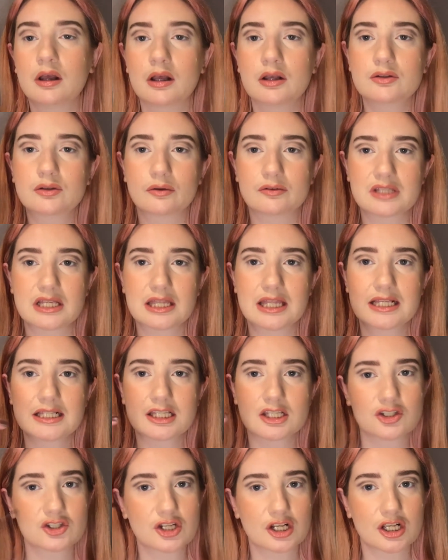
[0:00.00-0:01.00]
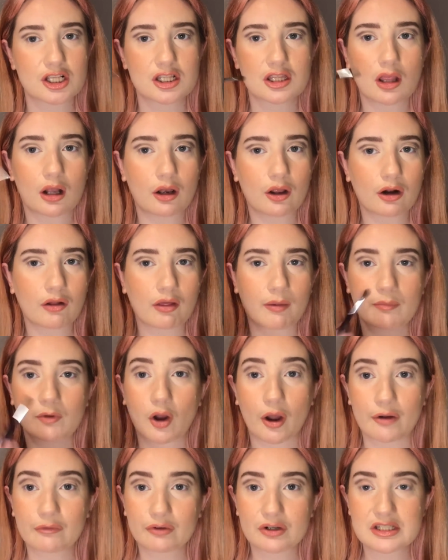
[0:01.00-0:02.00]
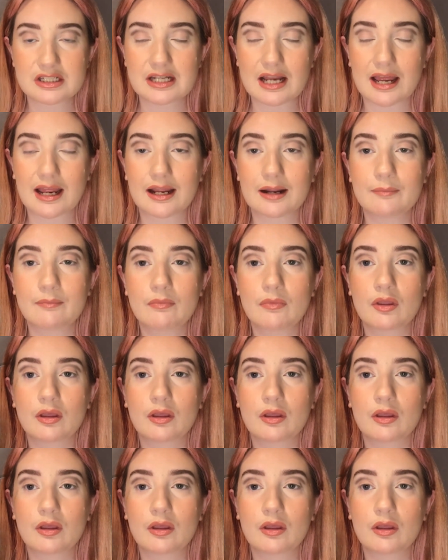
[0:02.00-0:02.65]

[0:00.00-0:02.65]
So obviously this is just the look that I'm going for today.